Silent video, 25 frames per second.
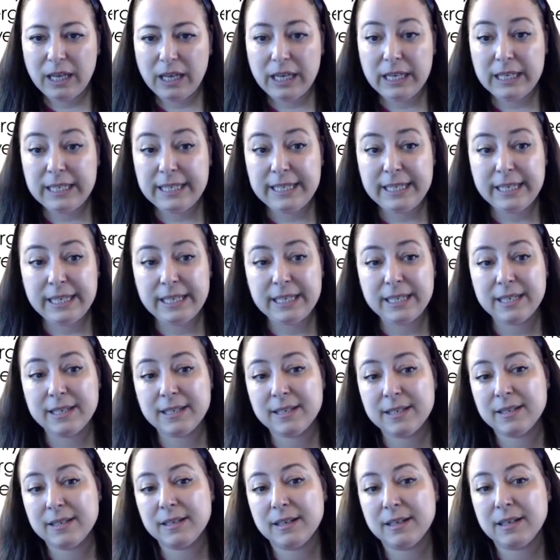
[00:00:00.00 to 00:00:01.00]
It
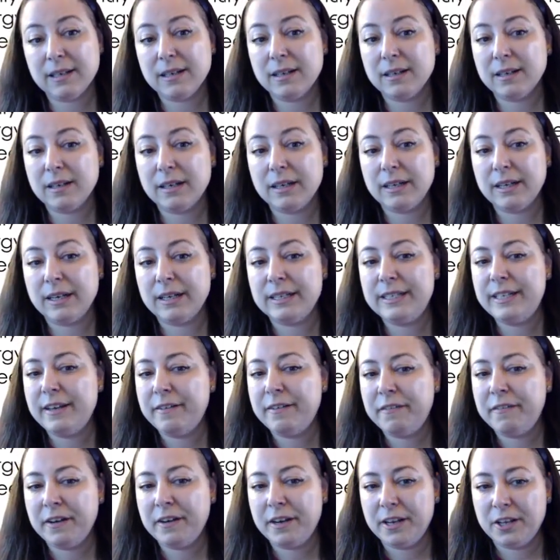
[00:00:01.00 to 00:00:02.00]
is a
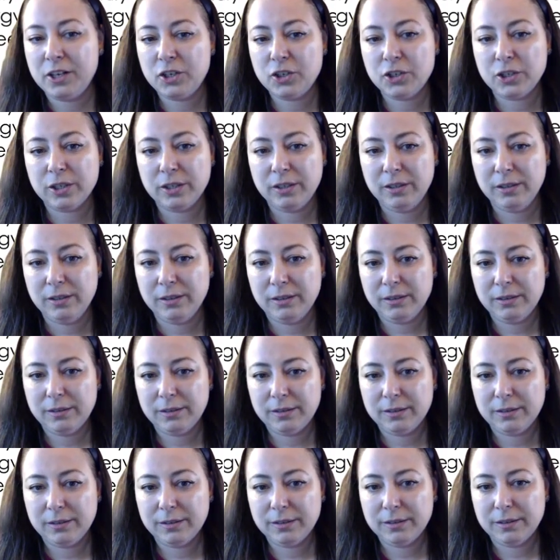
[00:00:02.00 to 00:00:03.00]
definition
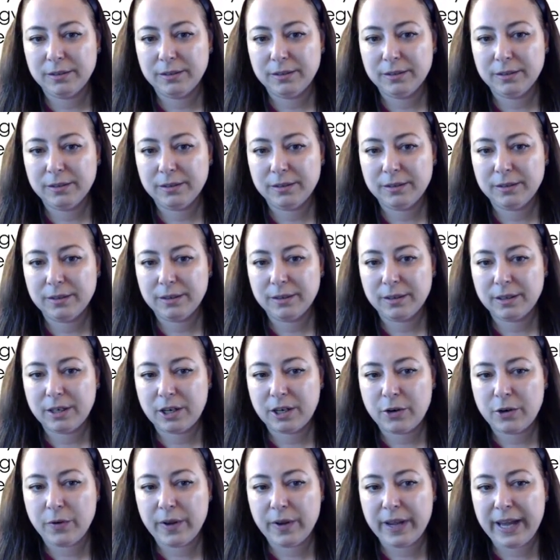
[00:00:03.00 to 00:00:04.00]

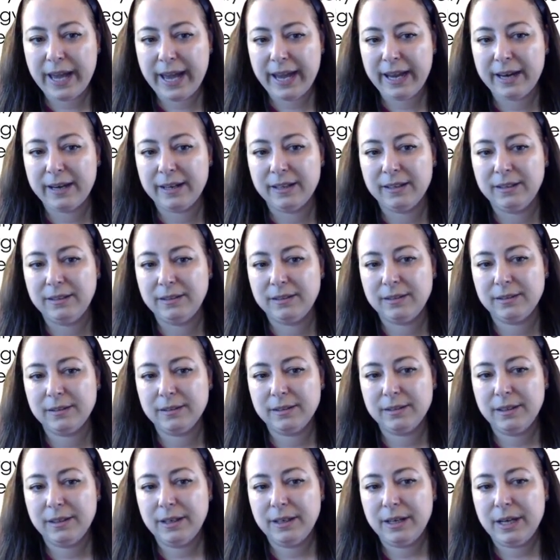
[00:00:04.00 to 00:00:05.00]
created
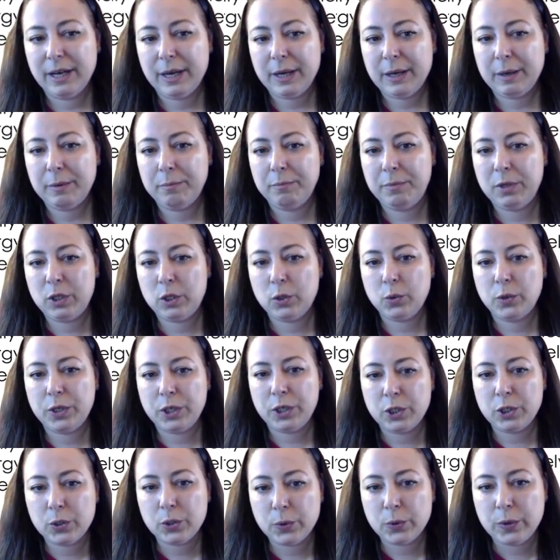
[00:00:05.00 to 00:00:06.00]

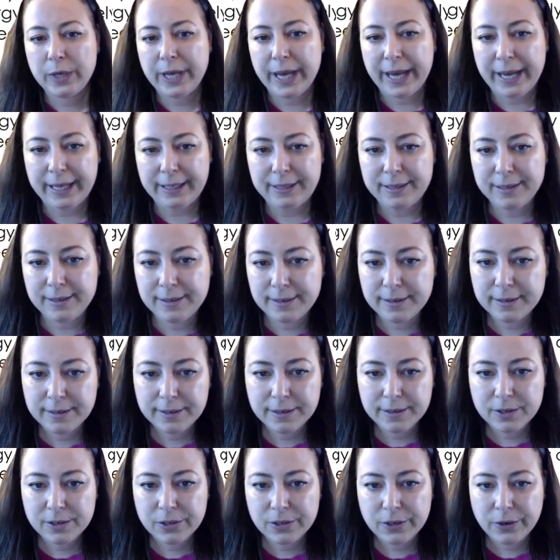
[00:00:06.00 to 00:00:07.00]
between two gates.
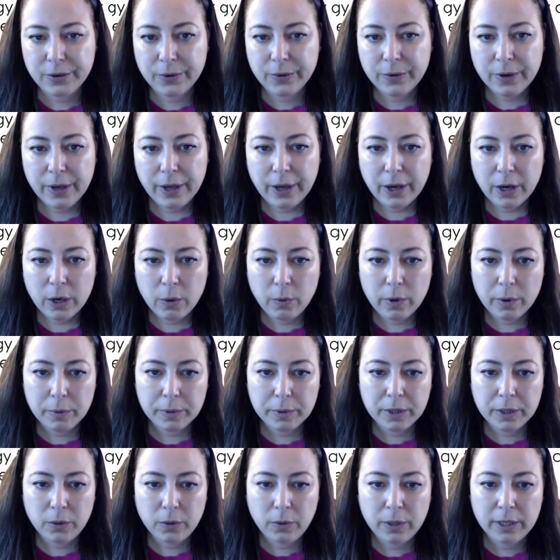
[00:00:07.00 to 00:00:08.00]
So, when
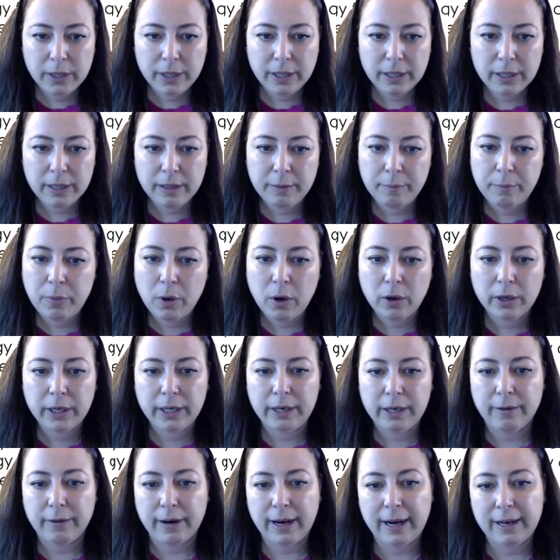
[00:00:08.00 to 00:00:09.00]
we look at the body
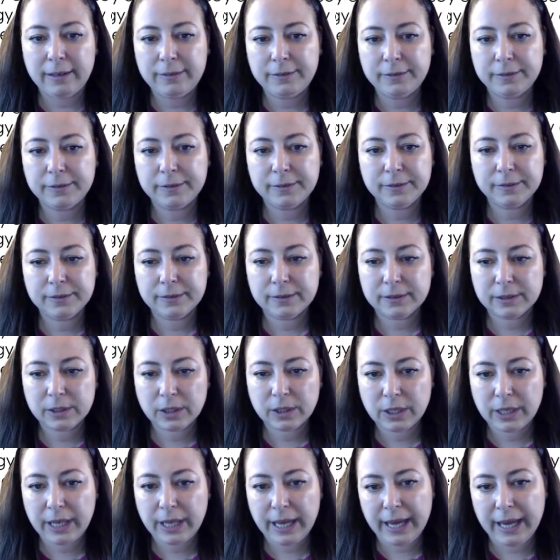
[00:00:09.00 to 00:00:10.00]
graph
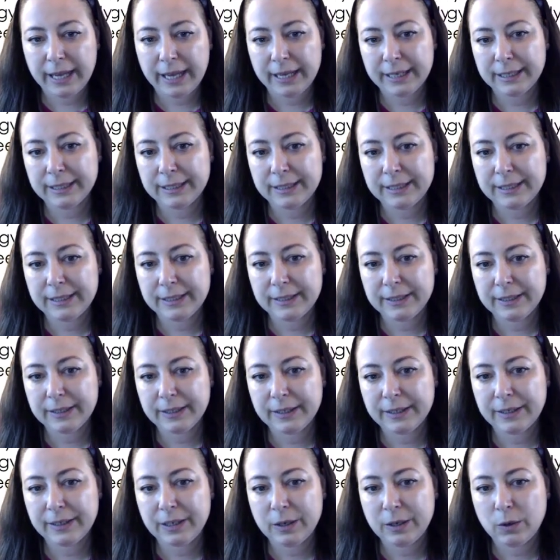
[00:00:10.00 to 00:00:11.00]
and
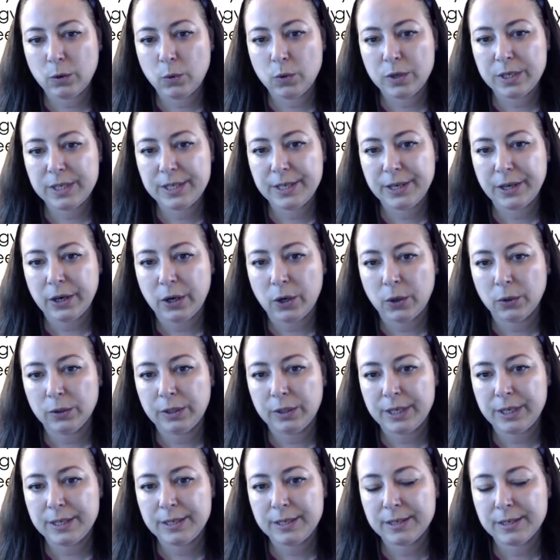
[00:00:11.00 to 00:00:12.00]
we see all
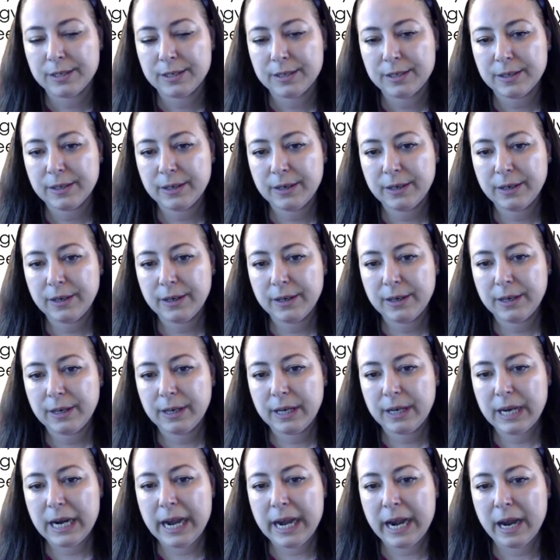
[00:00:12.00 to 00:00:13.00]
these
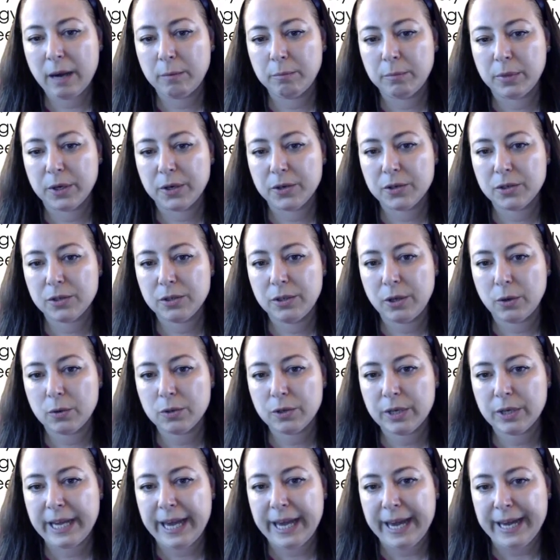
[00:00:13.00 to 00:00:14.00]
numbers,
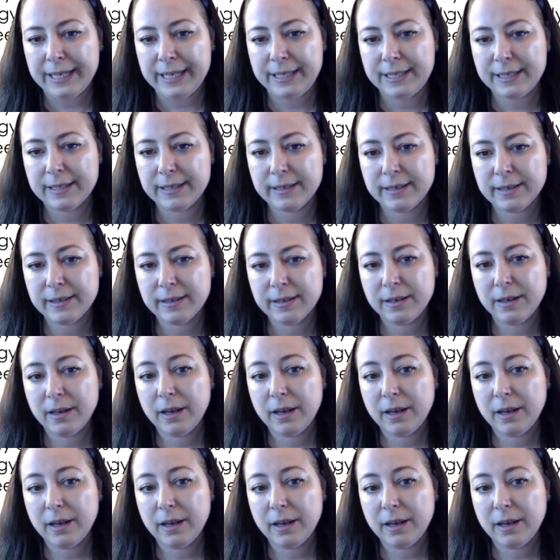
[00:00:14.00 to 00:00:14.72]
those are gates.